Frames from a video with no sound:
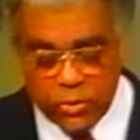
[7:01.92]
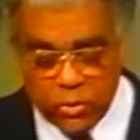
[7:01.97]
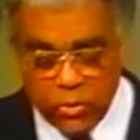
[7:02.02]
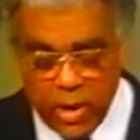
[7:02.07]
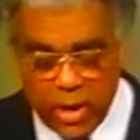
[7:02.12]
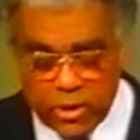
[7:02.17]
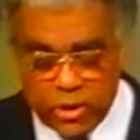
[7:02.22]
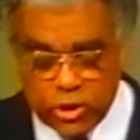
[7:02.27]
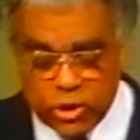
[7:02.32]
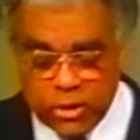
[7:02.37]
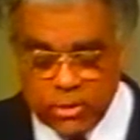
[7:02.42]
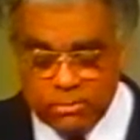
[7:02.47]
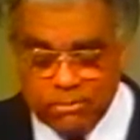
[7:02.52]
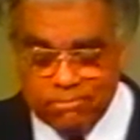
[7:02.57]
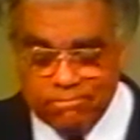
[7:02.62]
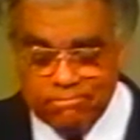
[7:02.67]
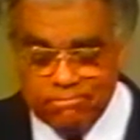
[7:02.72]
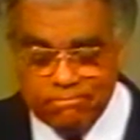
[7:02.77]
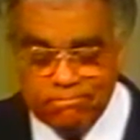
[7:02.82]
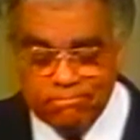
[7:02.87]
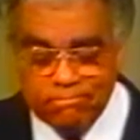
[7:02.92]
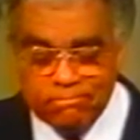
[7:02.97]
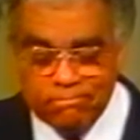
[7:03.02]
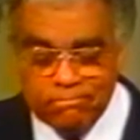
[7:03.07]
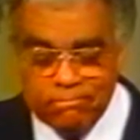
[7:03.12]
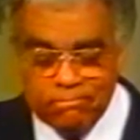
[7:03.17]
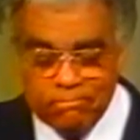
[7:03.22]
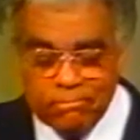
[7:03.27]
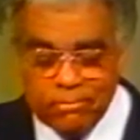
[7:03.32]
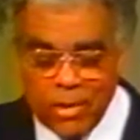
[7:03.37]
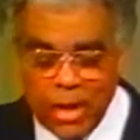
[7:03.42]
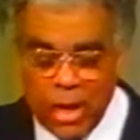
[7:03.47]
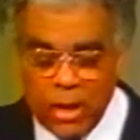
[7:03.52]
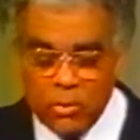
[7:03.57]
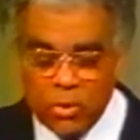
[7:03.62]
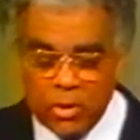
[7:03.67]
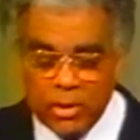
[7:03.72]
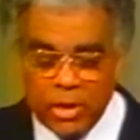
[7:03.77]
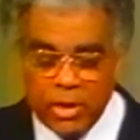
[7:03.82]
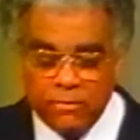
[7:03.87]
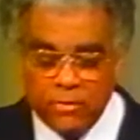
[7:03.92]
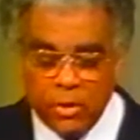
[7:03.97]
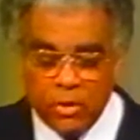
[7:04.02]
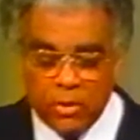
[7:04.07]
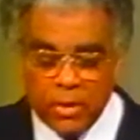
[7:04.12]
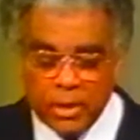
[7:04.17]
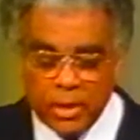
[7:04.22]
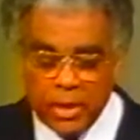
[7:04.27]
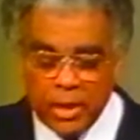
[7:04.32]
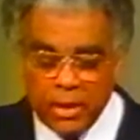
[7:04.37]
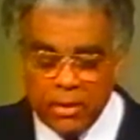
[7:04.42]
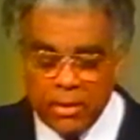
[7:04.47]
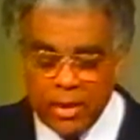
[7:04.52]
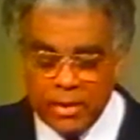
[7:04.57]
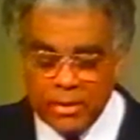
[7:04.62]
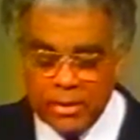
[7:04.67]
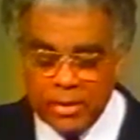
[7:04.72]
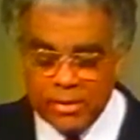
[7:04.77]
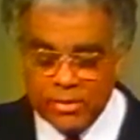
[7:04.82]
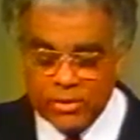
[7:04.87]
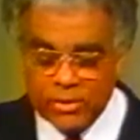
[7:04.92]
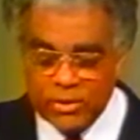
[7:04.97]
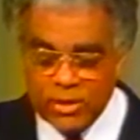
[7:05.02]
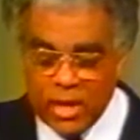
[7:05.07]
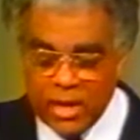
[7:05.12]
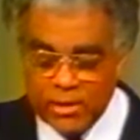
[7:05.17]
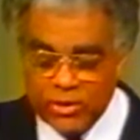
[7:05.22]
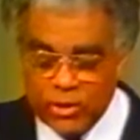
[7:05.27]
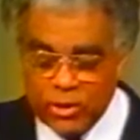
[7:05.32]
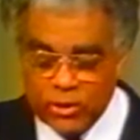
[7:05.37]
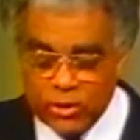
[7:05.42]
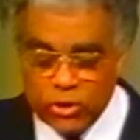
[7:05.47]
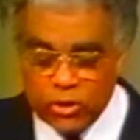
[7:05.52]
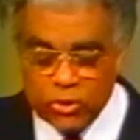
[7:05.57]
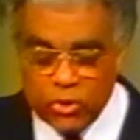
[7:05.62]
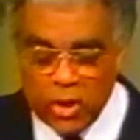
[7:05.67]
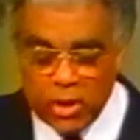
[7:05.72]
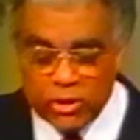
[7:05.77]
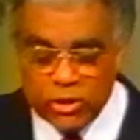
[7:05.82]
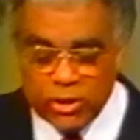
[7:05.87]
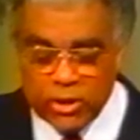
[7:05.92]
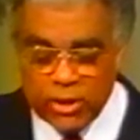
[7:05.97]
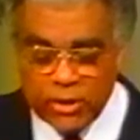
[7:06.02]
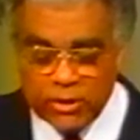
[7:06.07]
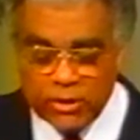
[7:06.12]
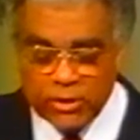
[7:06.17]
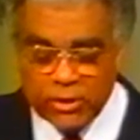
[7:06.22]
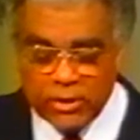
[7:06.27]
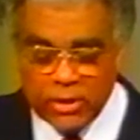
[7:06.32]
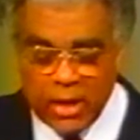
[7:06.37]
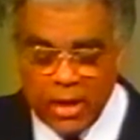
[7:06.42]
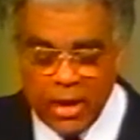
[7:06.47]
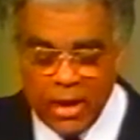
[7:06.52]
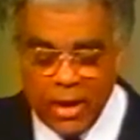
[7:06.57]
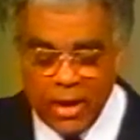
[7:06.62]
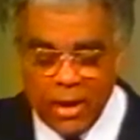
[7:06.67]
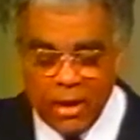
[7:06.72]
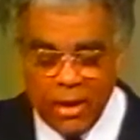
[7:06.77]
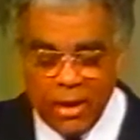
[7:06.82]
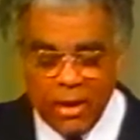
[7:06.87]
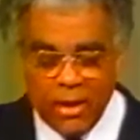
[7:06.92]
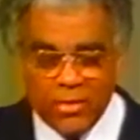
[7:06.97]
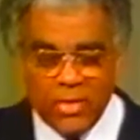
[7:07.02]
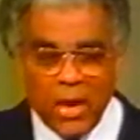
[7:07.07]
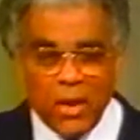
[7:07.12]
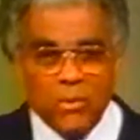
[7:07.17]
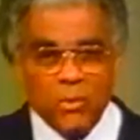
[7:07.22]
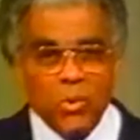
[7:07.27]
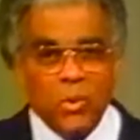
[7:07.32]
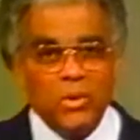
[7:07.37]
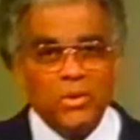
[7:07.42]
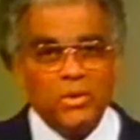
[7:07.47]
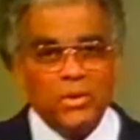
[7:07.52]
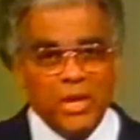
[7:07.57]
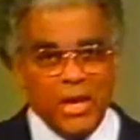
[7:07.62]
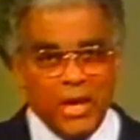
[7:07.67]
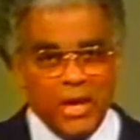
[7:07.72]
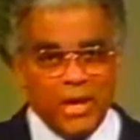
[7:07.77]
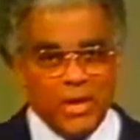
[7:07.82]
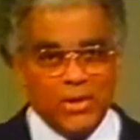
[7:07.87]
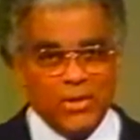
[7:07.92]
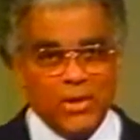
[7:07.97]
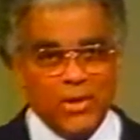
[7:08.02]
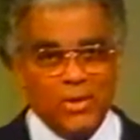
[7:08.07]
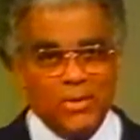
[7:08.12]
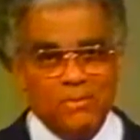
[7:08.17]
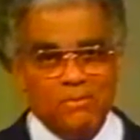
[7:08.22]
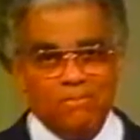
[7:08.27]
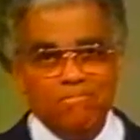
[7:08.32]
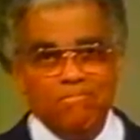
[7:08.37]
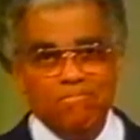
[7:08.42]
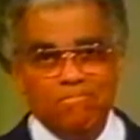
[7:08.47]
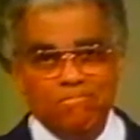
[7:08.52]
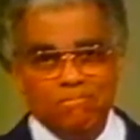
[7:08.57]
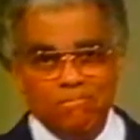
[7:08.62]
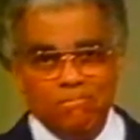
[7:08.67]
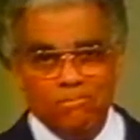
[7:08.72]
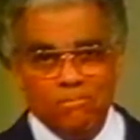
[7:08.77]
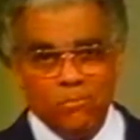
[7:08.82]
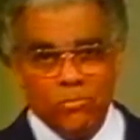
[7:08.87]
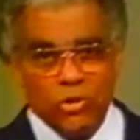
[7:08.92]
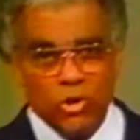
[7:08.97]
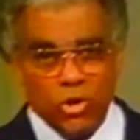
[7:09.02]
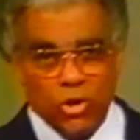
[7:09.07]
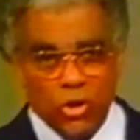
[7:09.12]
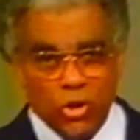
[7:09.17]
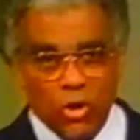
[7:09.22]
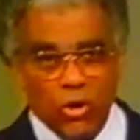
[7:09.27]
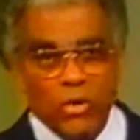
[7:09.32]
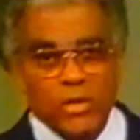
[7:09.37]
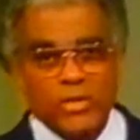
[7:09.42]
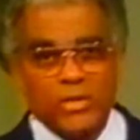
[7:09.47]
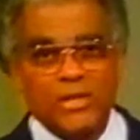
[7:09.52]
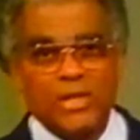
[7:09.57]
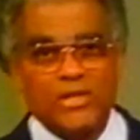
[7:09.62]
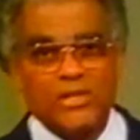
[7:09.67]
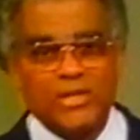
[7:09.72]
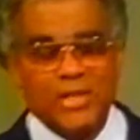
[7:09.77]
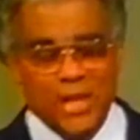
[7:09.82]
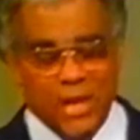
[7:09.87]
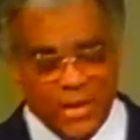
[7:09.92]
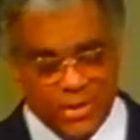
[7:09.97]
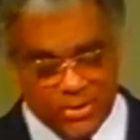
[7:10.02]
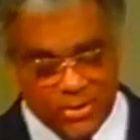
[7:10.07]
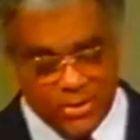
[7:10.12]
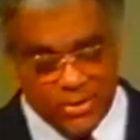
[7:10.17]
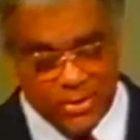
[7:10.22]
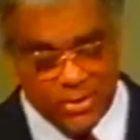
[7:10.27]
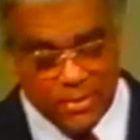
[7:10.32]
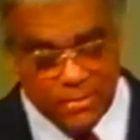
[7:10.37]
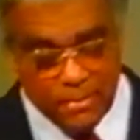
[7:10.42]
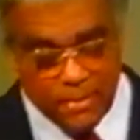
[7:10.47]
direction, He will give you clear and concise instructions that will lead to your success.